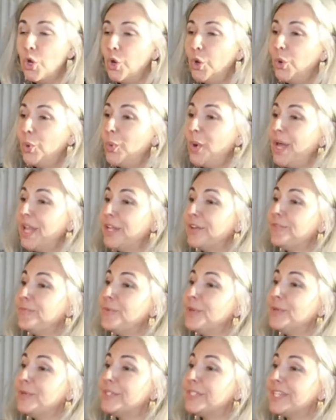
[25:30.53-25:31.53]
Well, if
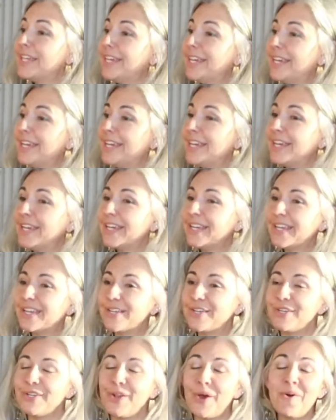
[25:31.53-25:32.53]
music
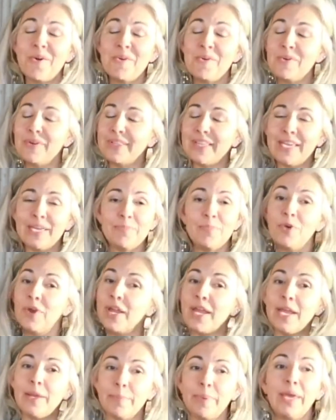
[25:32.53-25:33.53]
could only
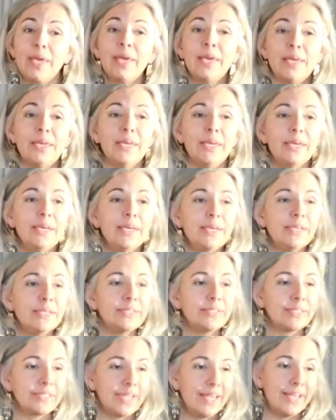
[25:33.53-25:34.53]
bring
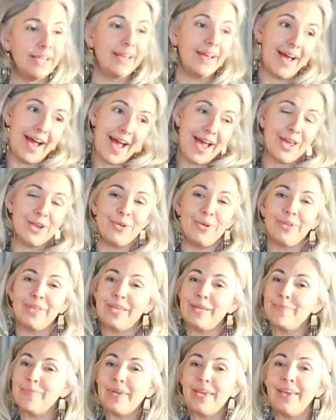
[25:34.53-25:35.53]
peace, I'd
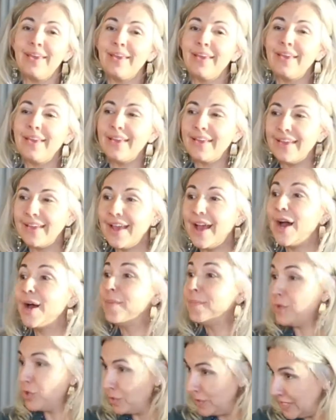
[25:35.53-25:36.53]
only be a
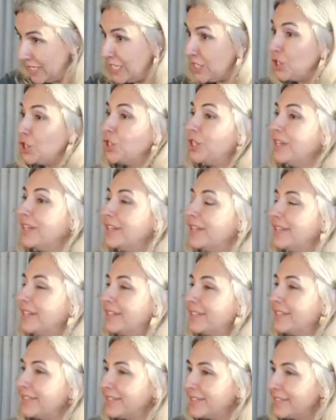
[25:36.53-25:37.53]
musician.